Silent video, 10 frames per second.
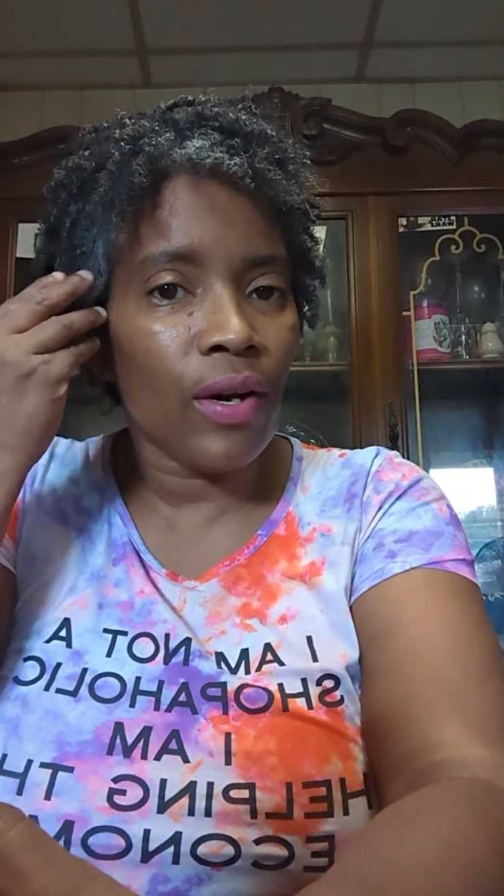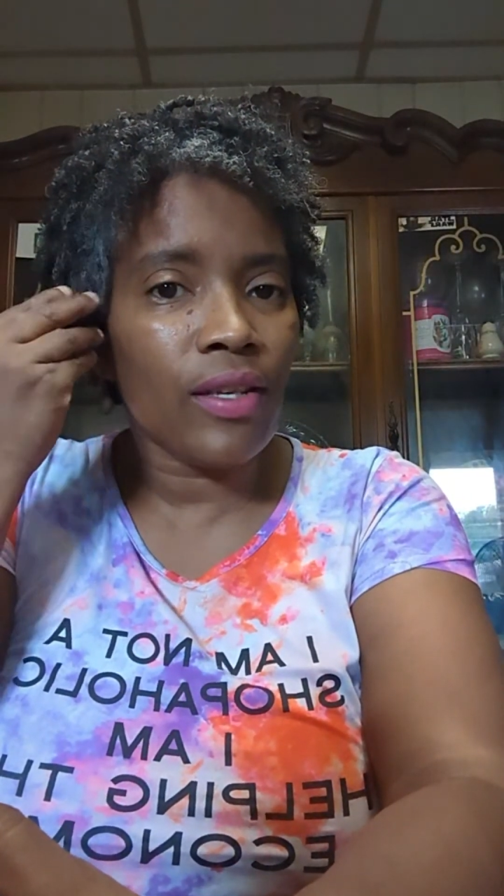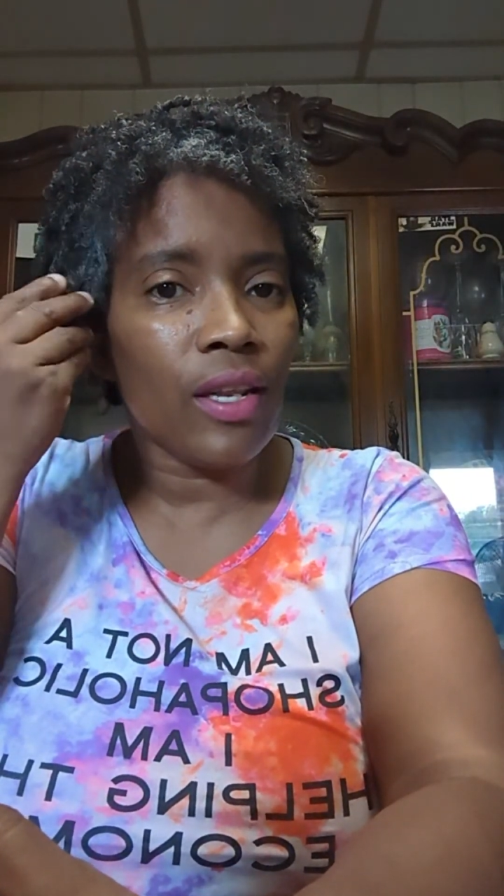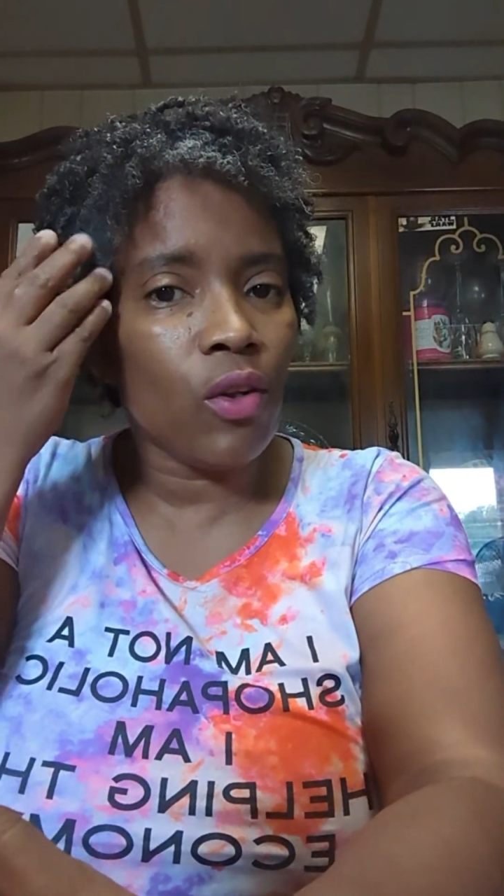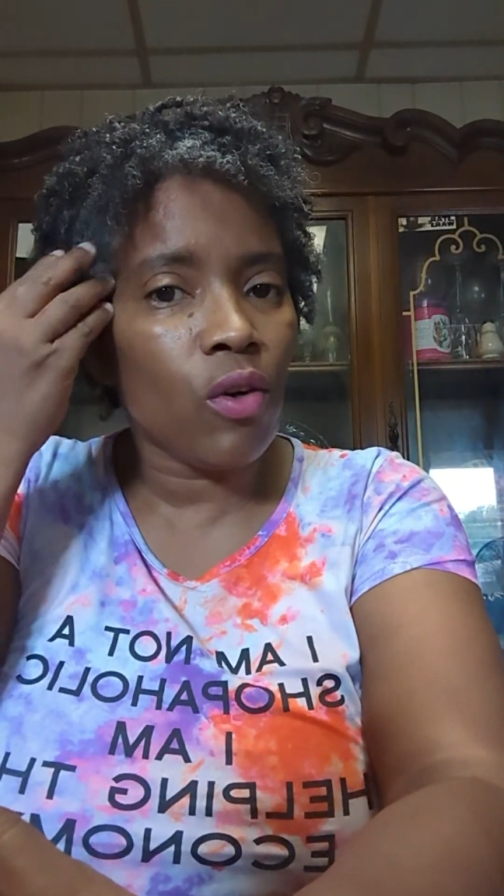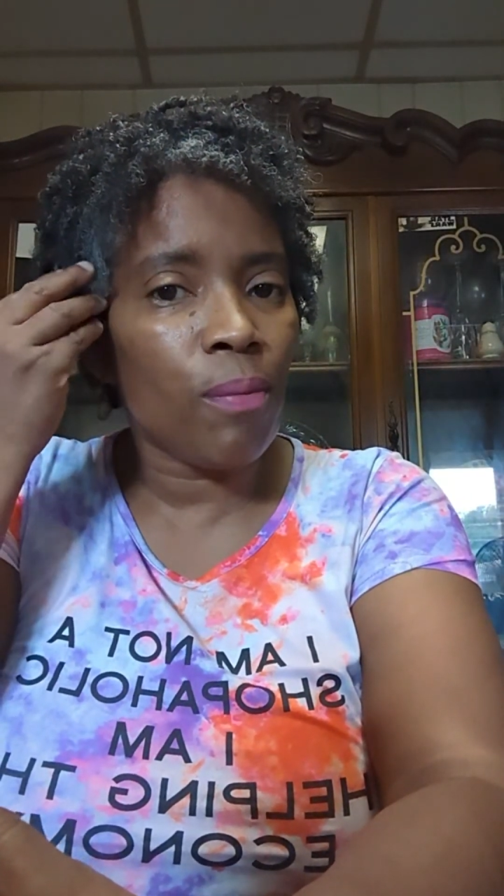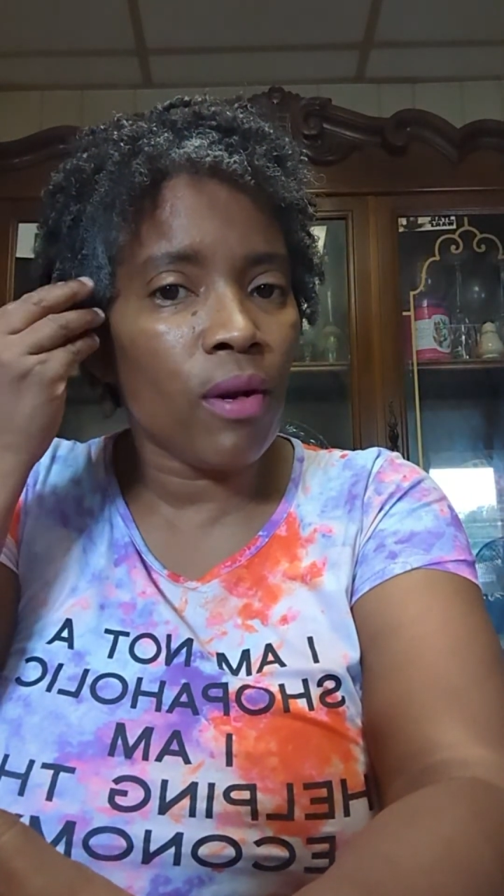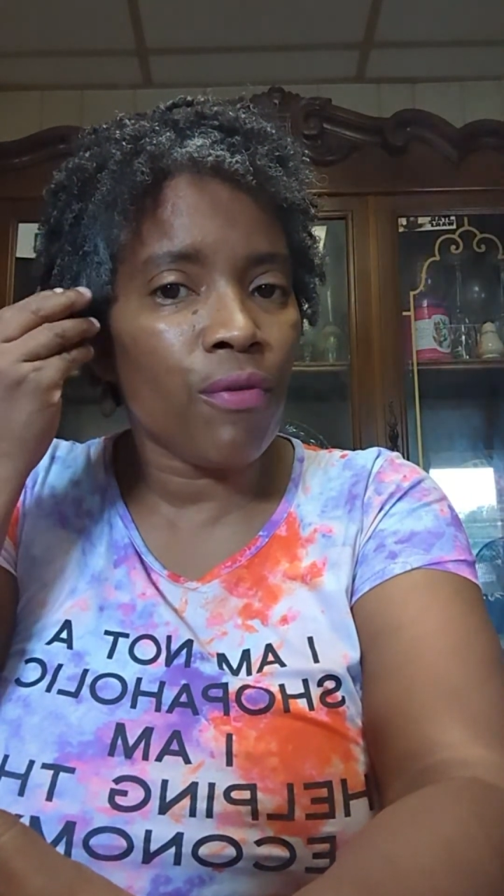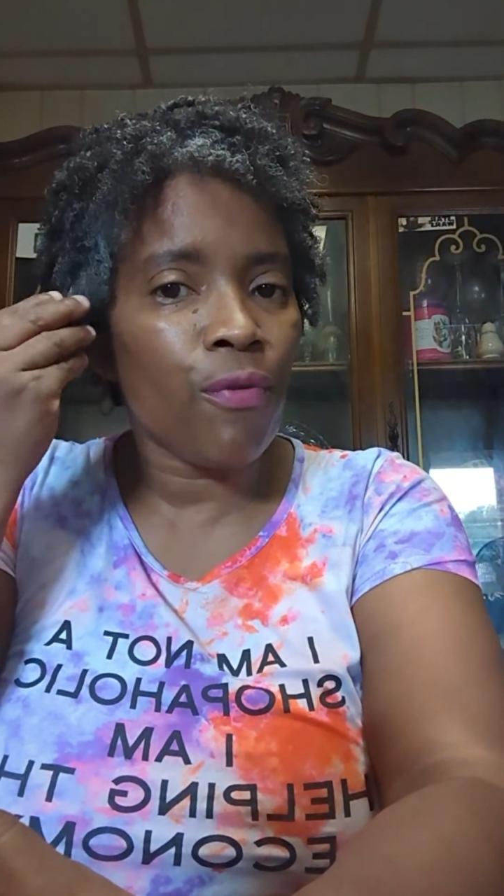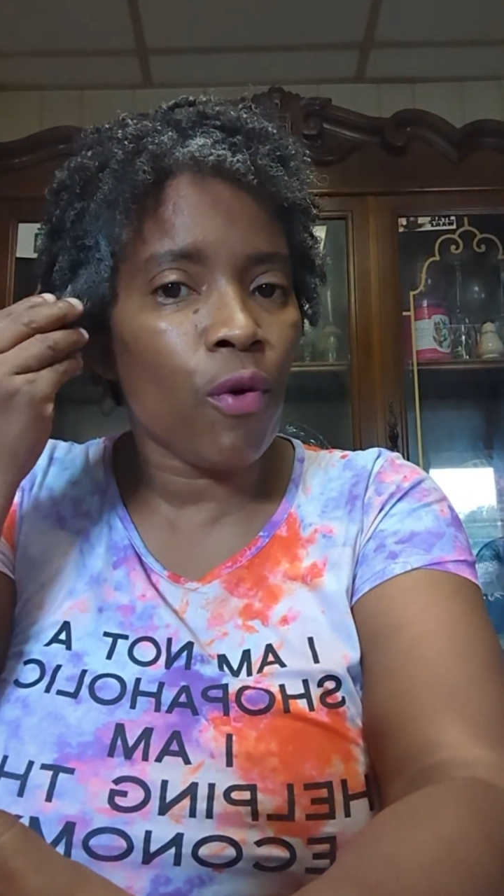is a little bit
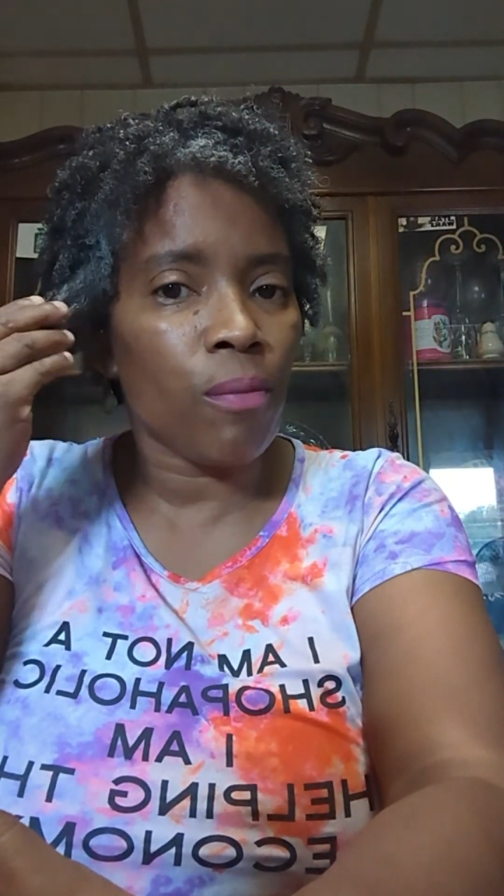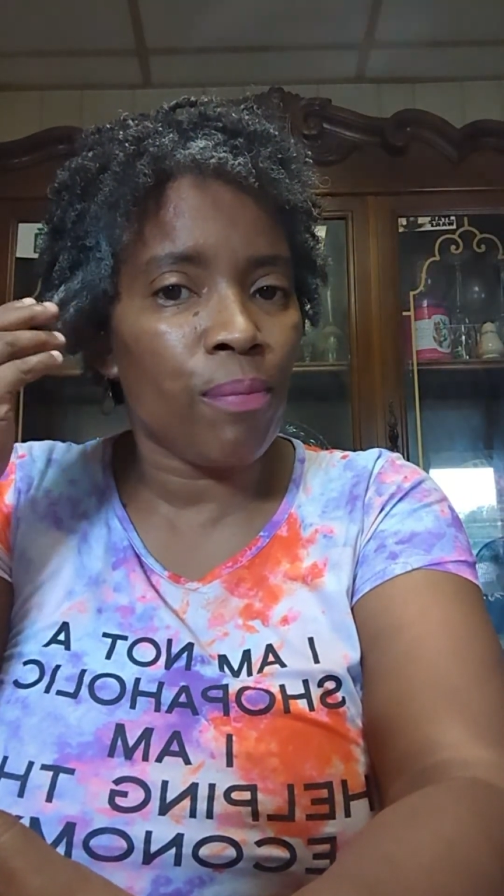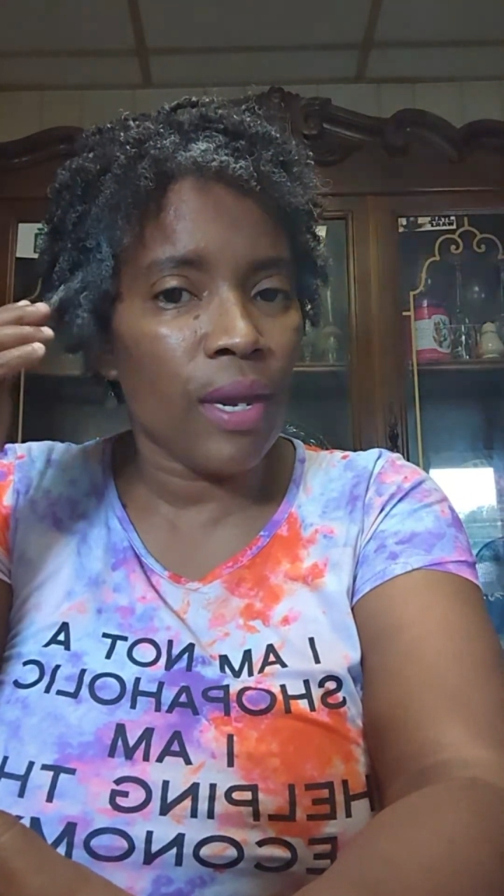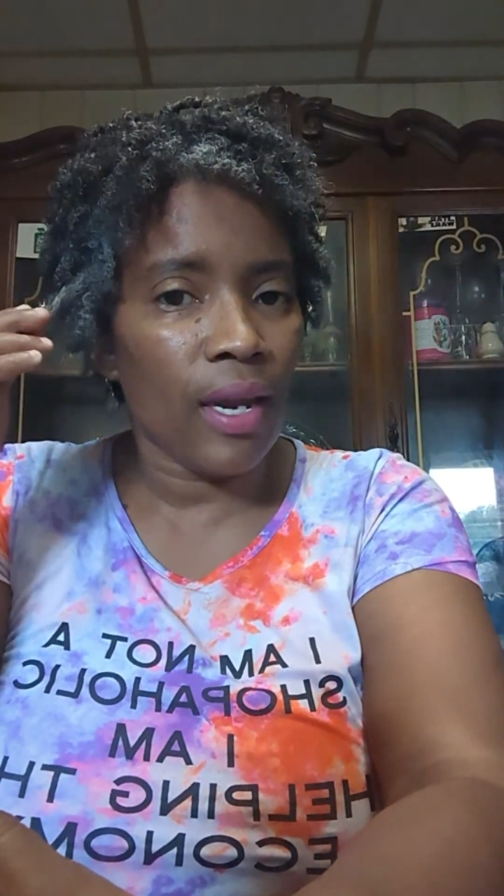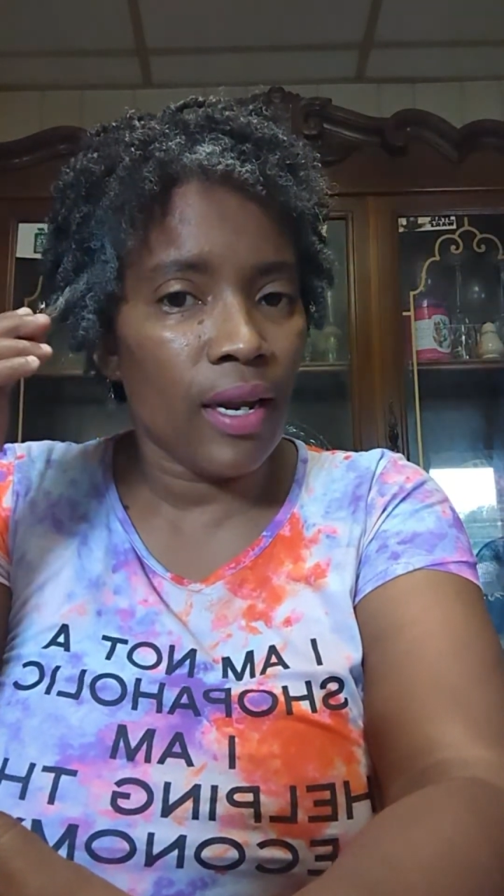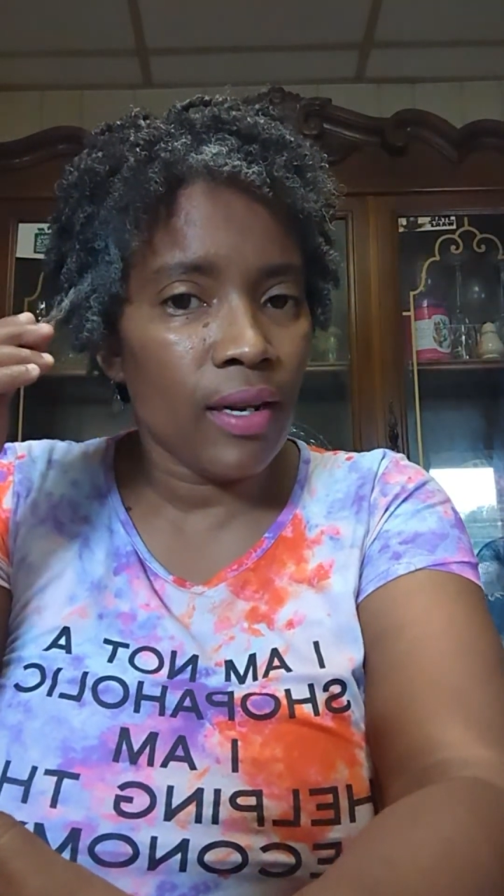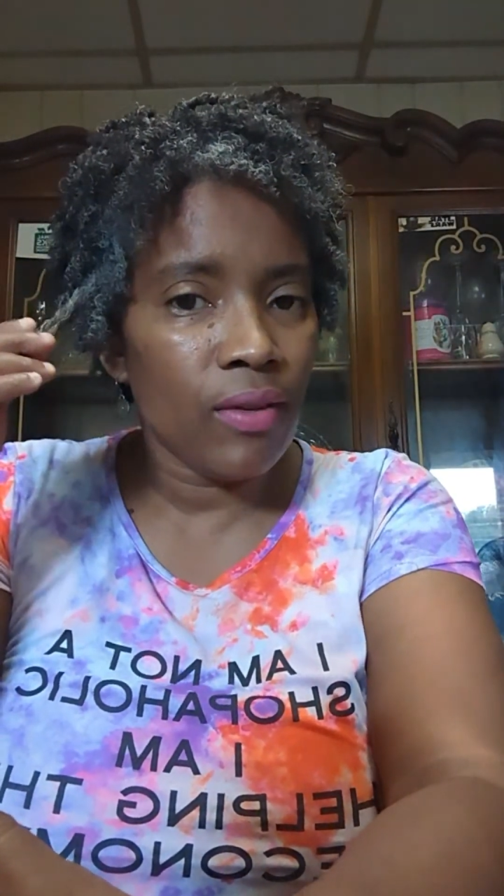of 4B.